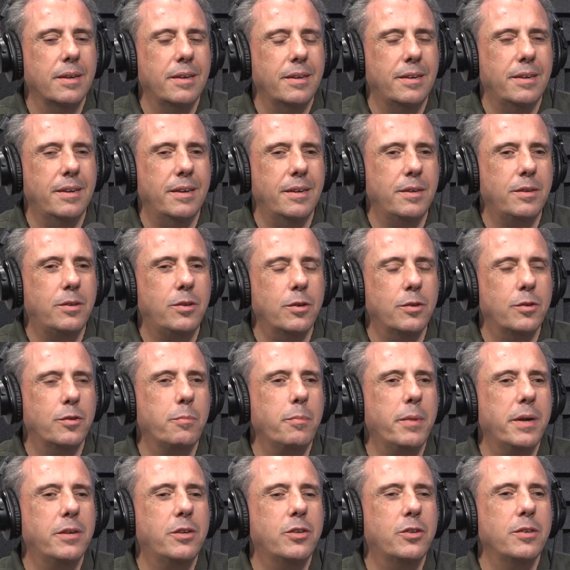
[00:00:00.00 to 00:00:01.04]
Now, you just
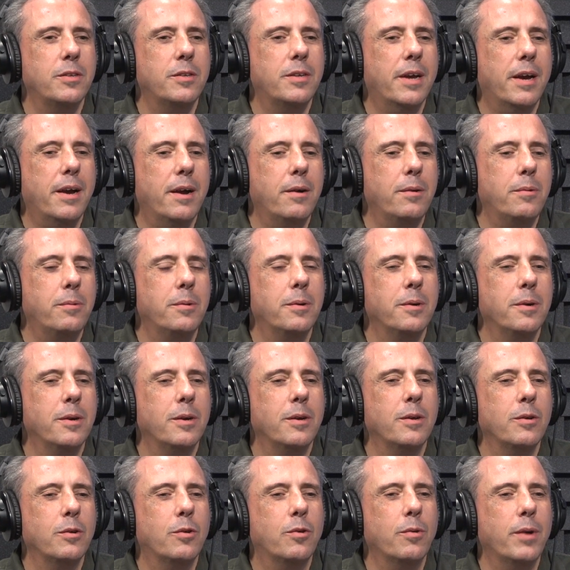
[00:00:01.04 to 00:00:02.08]
mentioned how
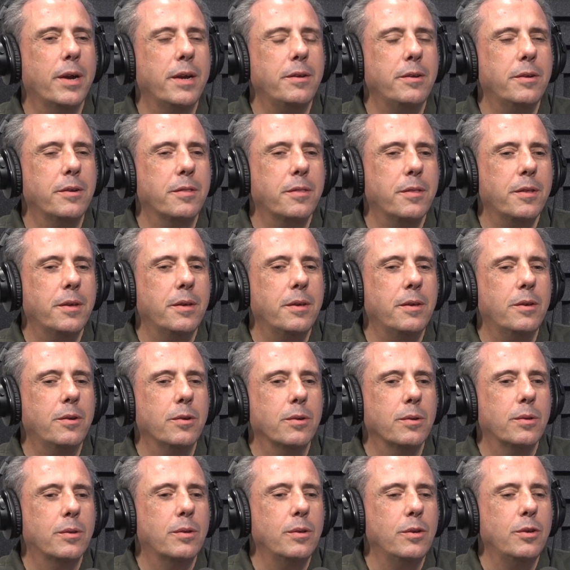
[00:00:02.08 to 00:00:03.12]
great you think
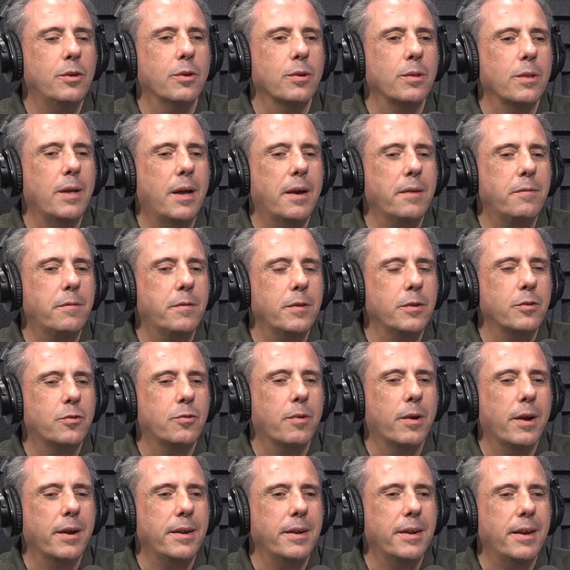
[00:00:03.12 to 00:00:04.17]
your life is
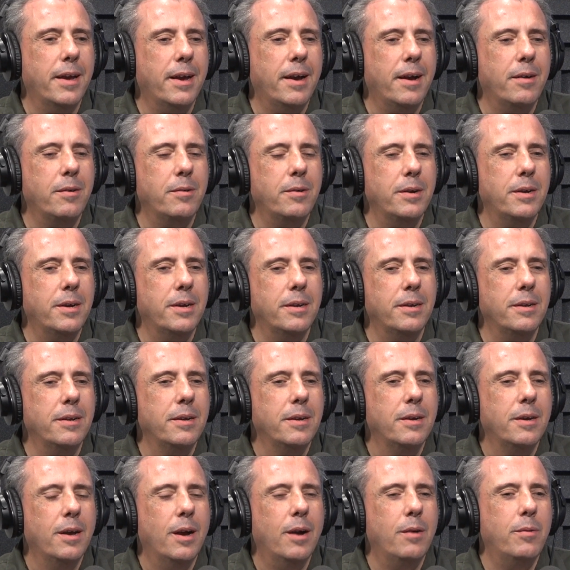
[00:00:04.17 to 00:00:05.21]
right now, and
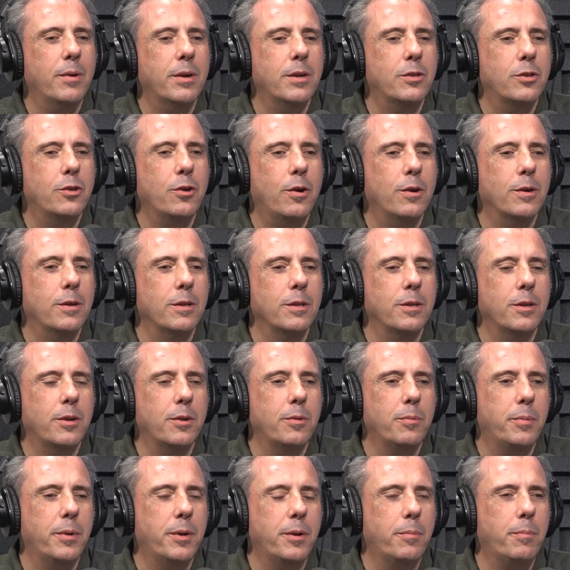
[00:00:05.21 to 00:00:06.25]
I want to talk a little
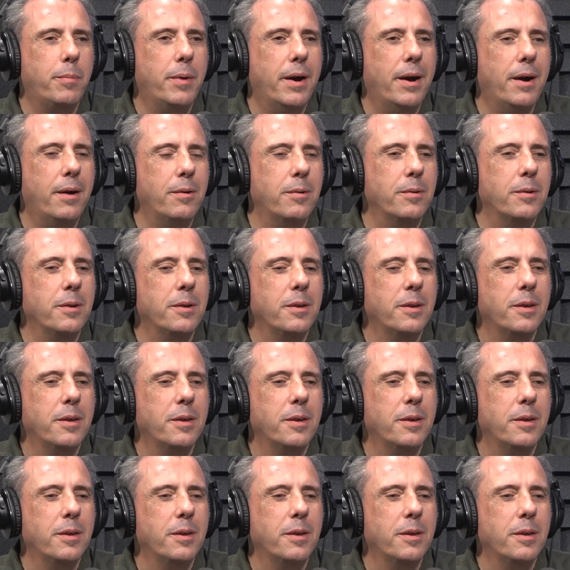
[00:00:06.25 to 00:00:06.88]
bit about